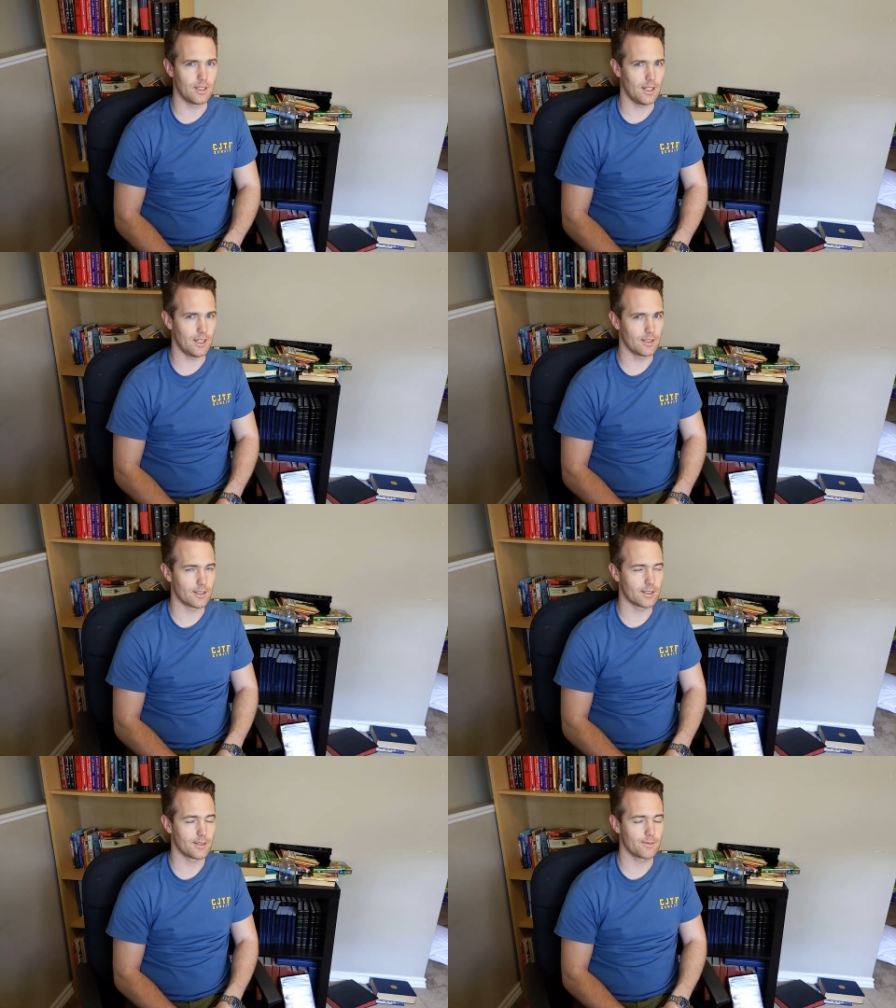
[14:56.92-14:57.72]

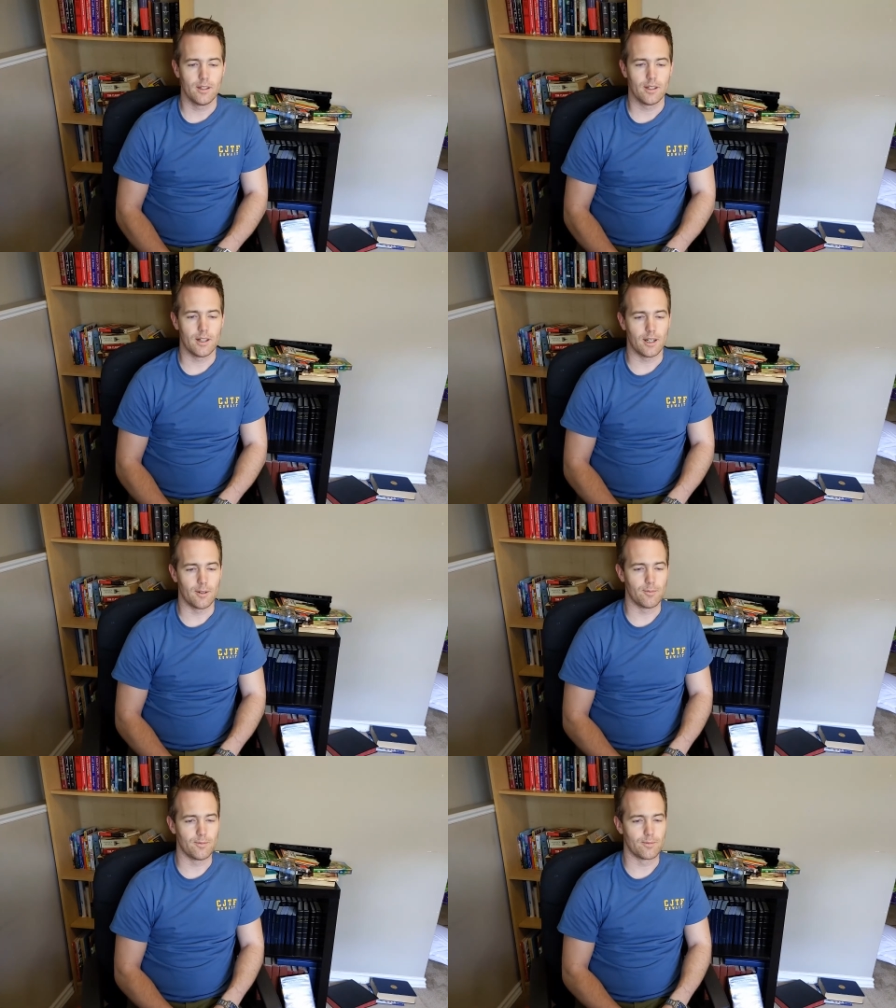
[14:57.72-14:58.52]
is,
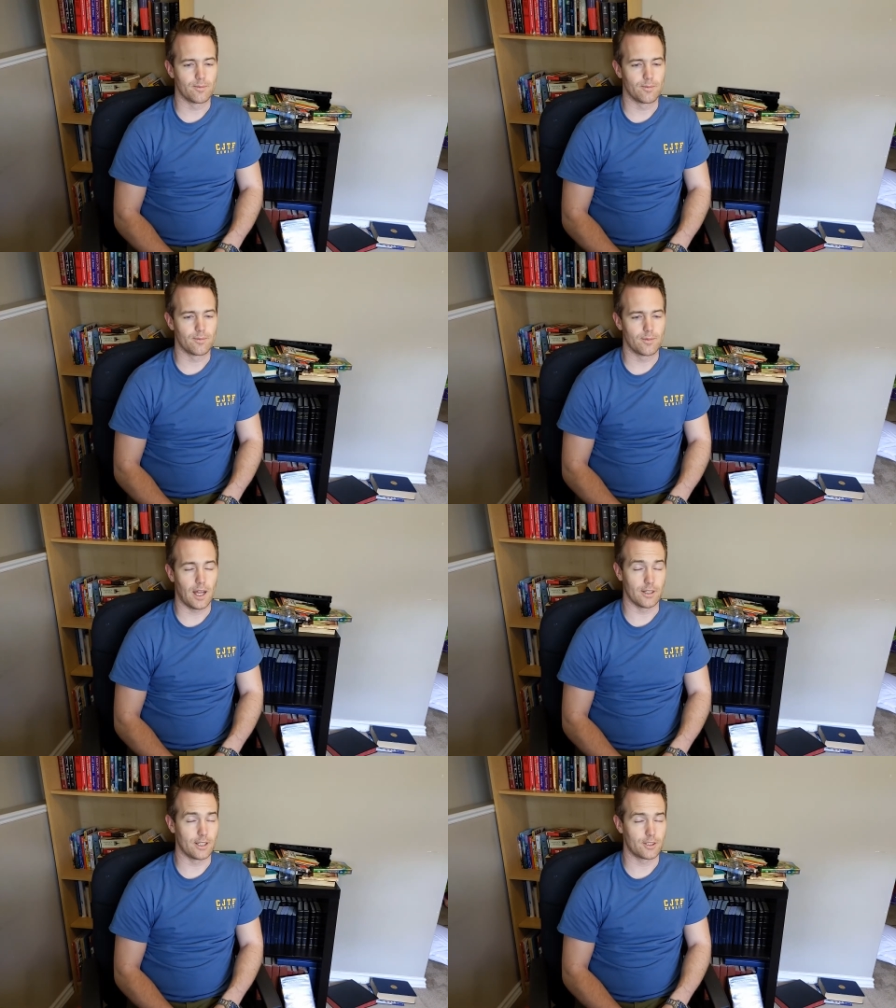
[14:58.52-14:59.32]

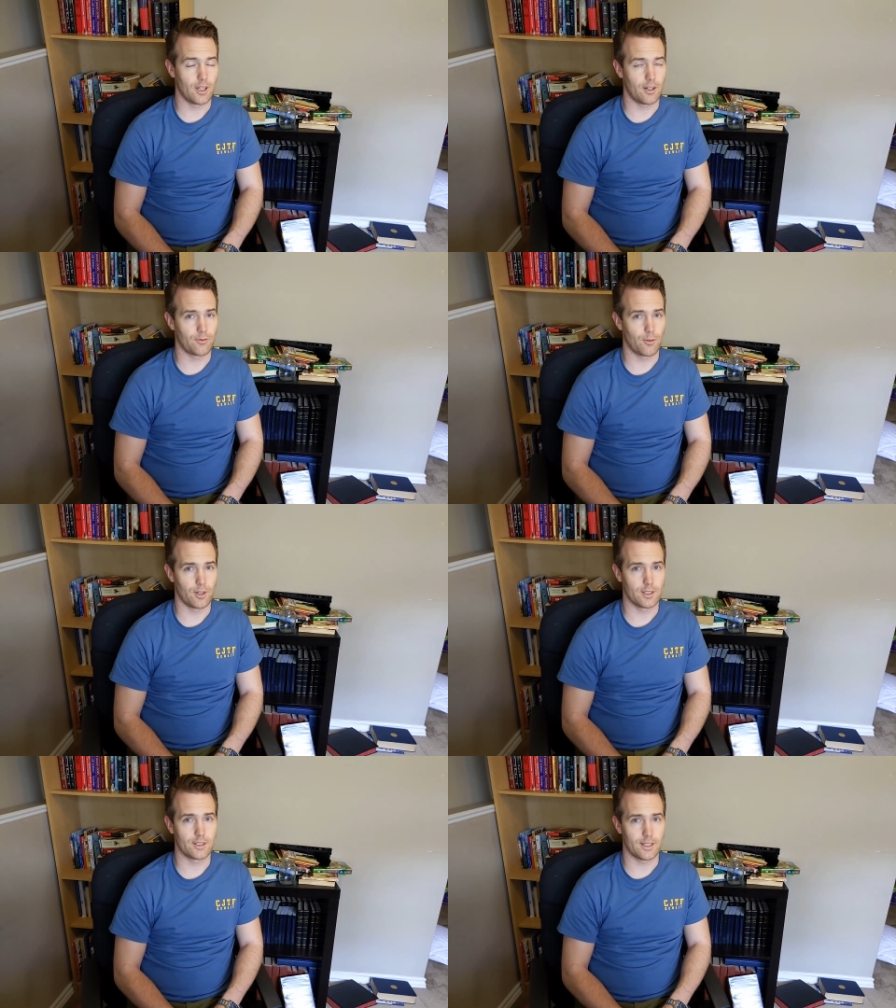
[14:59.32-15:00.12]
at least not for
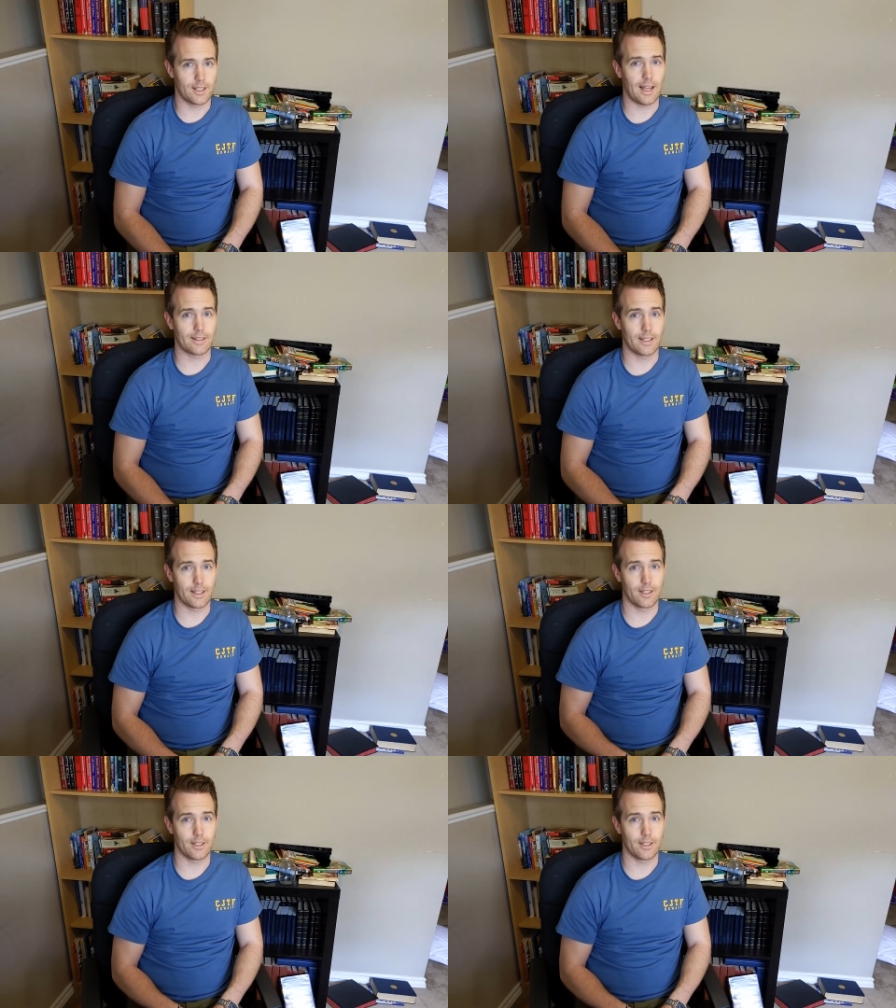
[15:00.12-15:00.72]
its syntactic